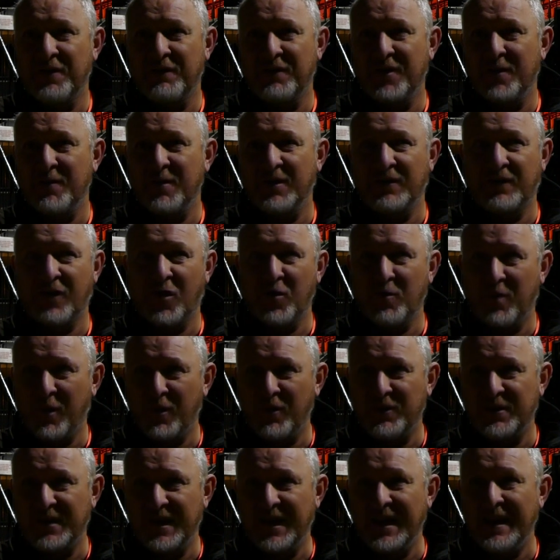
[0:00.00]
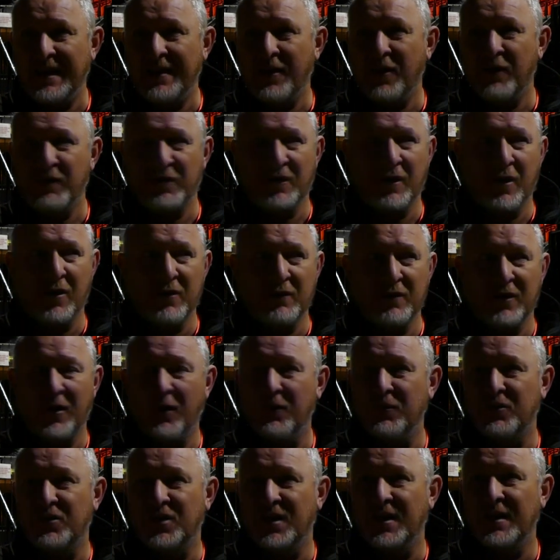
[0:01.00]
of him and toe pokes it in over the over
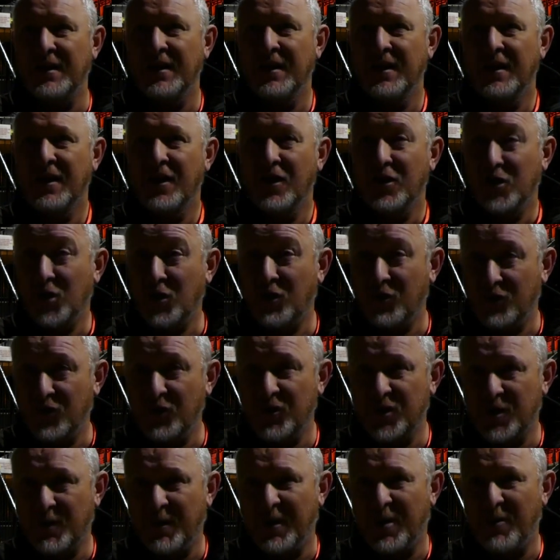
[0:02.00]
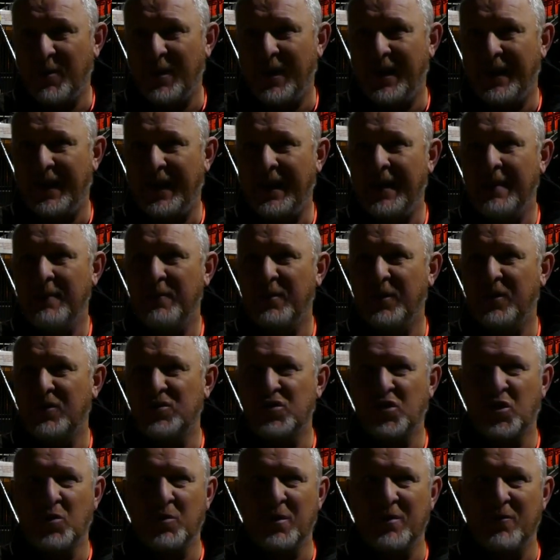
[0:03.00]
Loachy, you can do something about that
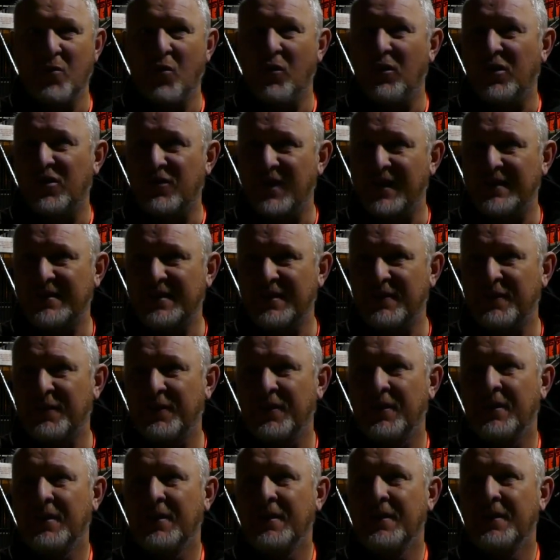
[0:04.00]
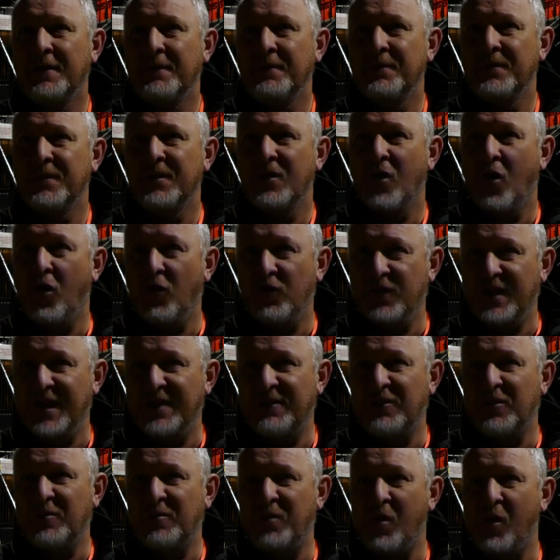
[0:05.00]
because you can be more aggressive on the
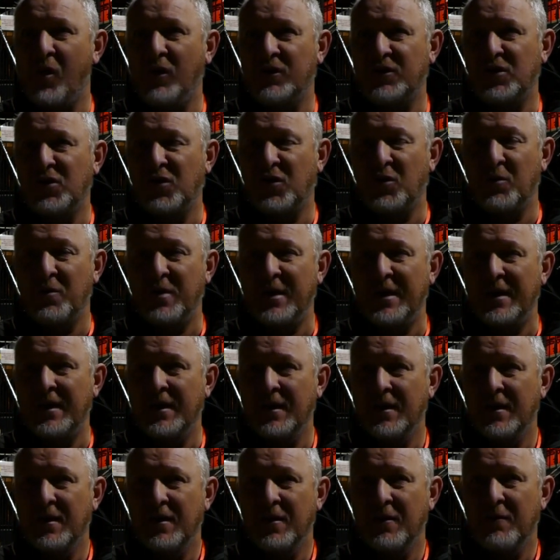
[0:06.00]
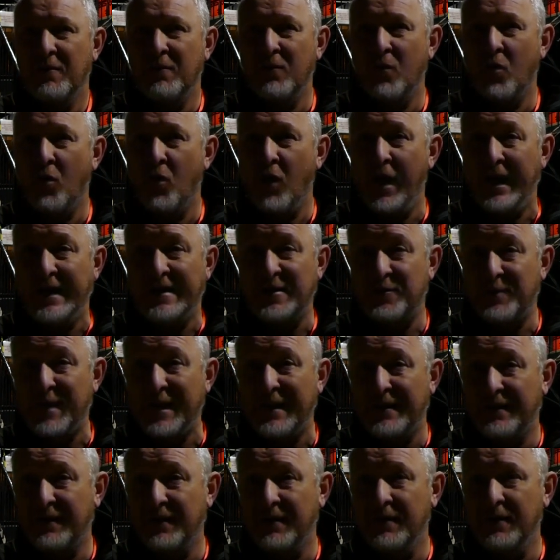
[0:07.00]
edge of the box. You can be more
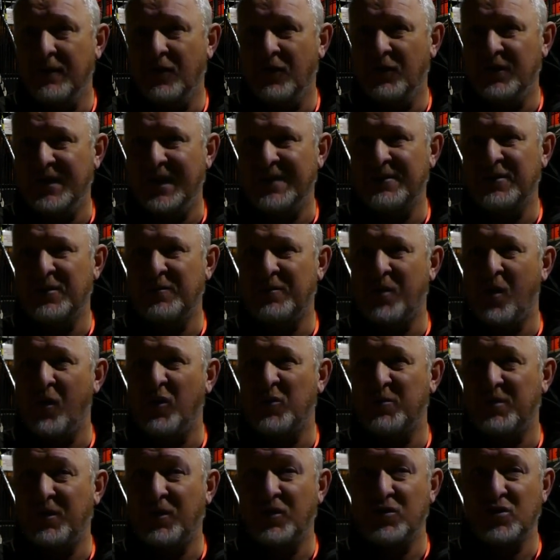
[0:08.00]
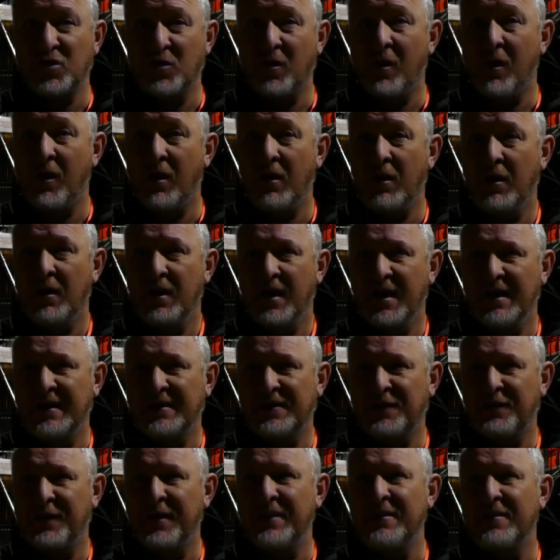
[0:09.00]
expectant on the edge of the box because you are in a
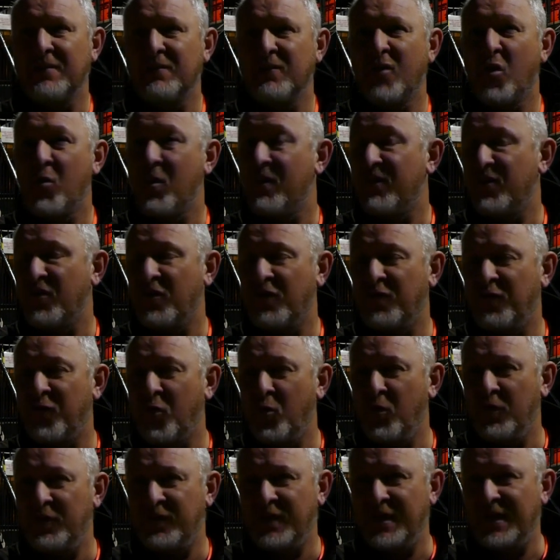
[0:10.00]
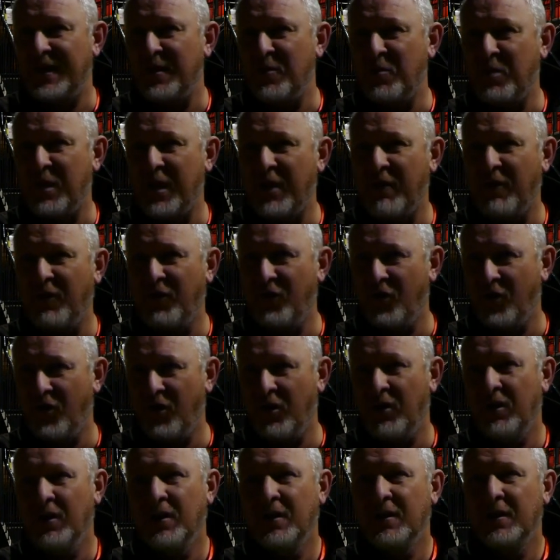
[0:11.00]
defending role. Whether you're a forward thinking player or
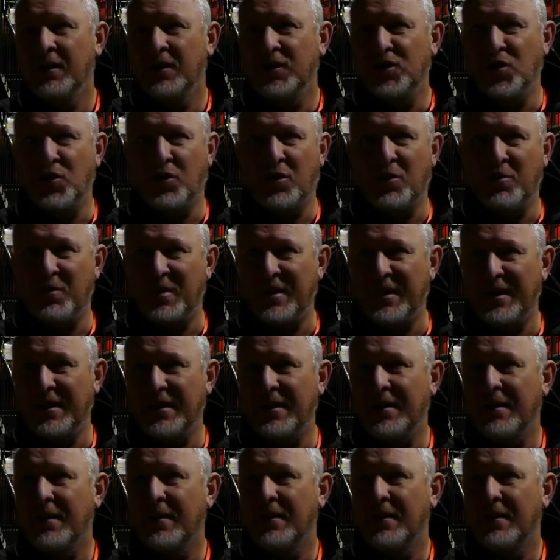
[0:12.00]
not, you can be